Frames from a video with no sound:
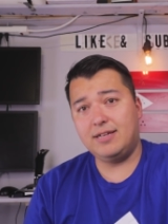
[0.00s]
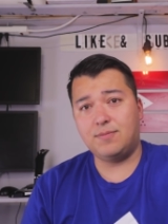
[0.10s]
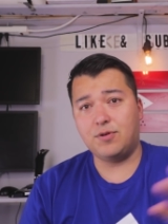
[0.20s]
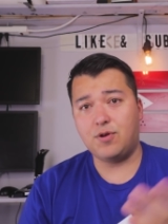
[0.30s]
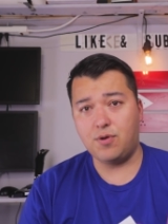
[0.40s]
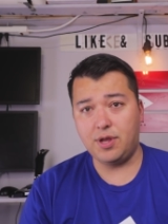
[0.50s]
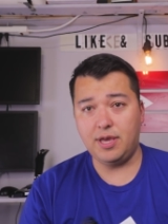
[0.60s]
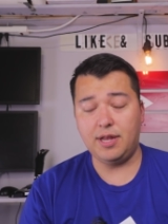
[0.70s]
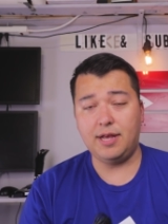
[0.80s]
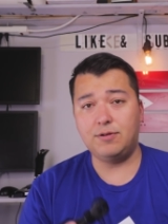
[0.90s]
as I'm recording
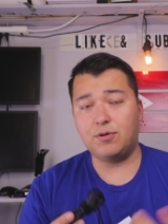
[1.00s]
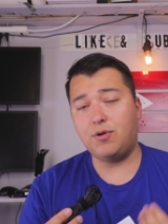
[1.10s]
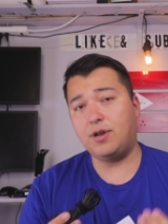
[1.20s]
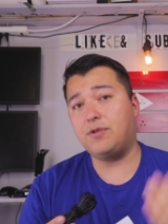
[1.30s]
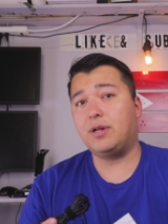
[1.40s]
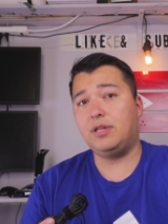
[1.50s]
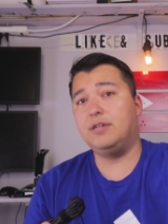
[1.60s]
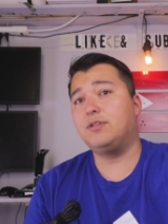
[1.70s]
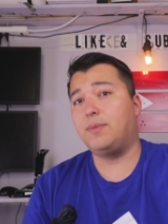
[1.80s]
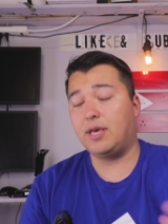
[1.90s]
it and record it directly
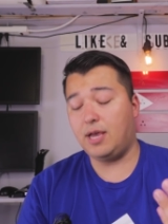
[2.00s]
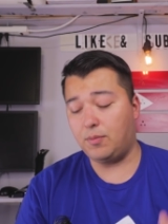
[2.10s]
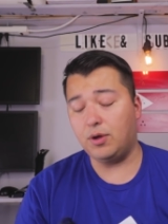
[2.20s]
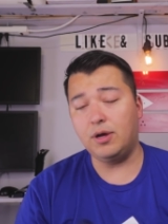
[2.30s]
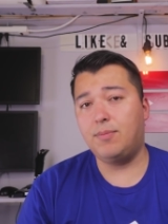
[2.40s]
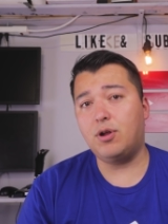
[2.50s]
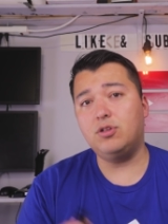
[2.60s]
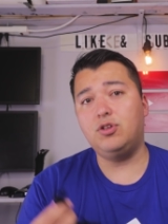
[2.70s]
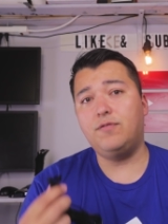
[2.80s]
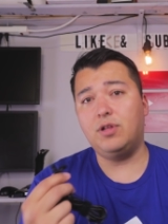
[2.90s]
into my camera. But
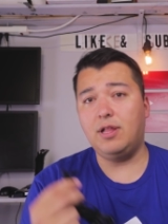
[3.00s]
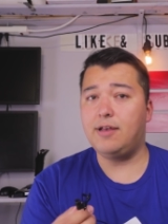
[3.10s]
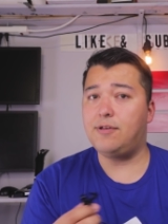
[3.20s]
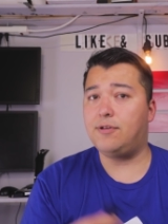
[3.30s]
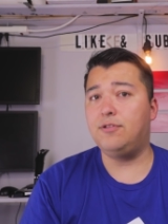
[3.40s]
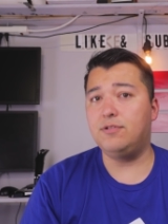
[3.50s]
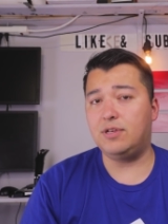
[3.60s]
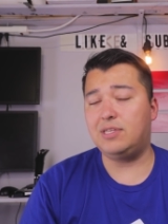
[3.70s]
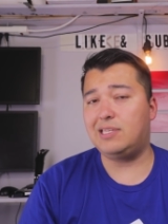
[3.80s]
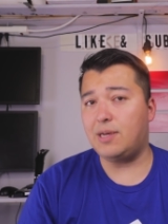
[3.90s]
also if you like, you can use
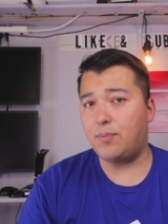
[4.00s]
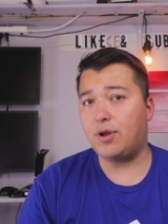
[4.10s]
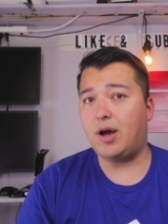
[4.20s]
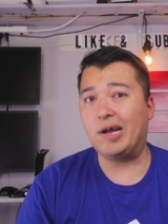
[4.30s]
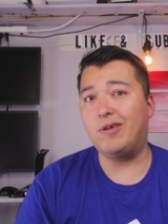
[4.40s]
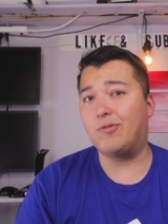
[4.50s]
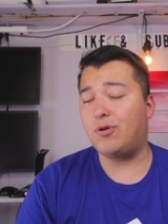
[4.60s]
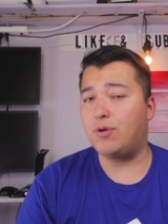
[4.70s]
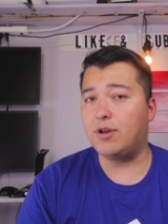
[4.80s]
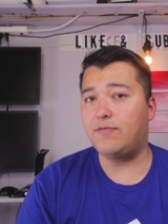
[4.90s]
a separate audio
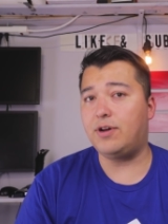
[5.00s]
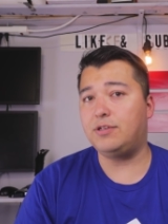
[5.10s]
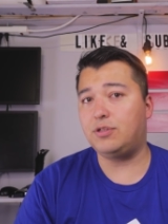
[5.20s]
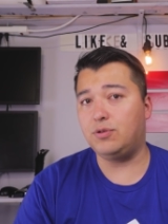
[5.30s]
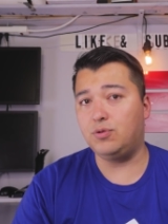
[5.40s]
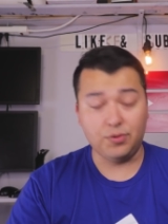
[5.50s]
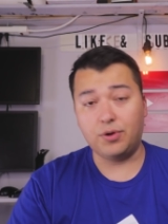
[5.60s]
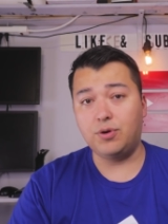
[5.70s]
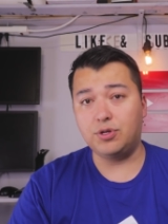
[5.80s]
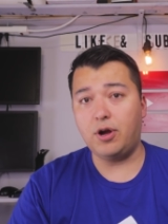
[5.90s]
recording device to, to
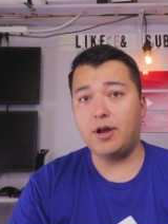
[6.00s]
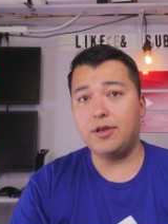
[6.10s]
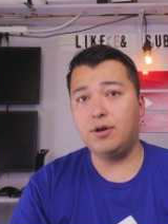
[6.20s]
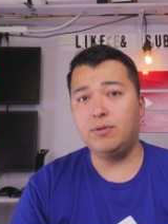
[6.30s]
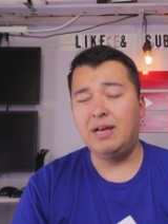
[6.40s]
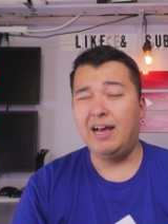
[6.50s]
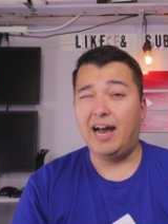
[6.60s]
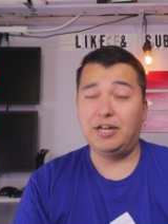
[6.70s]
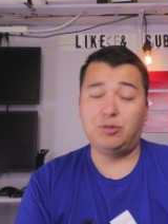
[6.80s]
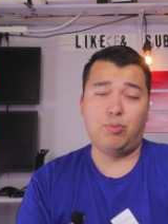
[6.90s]
record your audio.
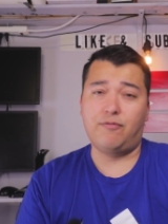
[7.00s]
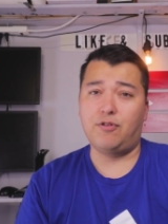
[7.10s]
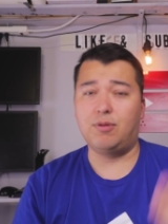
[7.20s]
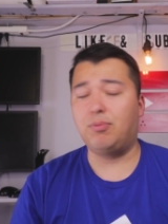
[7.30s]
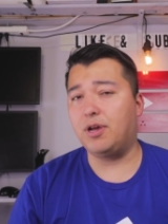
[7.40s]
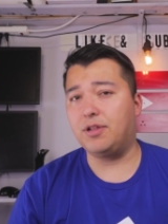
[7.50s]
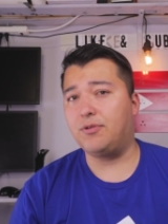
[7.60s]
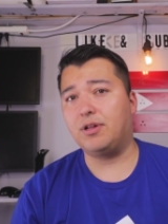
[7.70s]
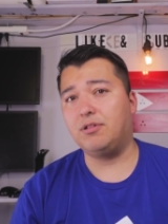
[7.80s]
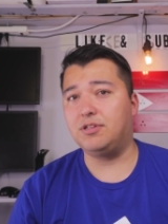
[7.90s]
I just prefer to plug it
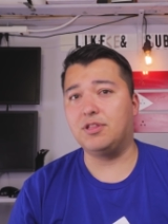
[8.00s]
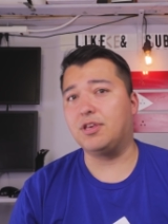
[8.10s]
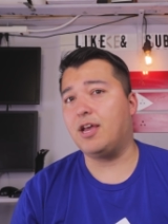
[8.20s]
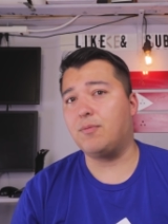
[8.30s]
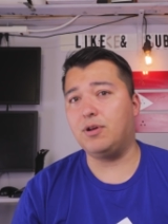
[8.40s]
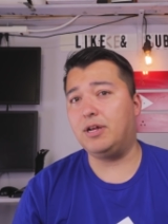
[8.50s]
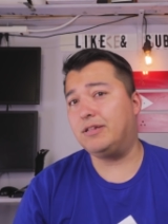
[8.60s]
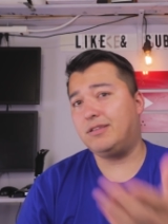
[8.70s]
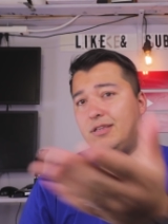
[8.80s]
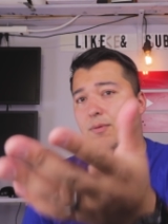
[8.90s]
directly into the camera
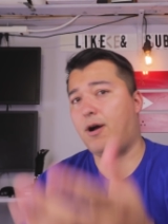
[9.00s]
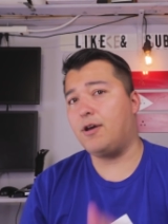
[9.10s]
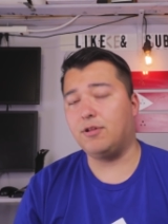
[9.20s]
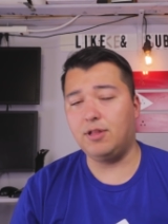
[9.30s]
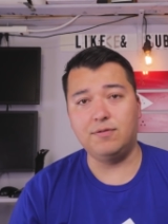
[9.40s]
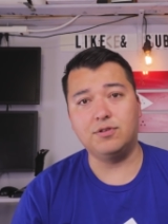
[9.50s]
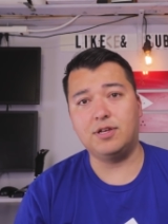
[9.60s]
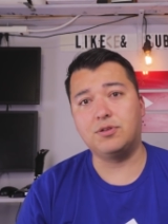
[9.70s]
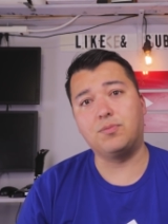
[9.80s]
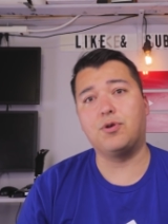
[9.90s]
and see my audio levels as I'm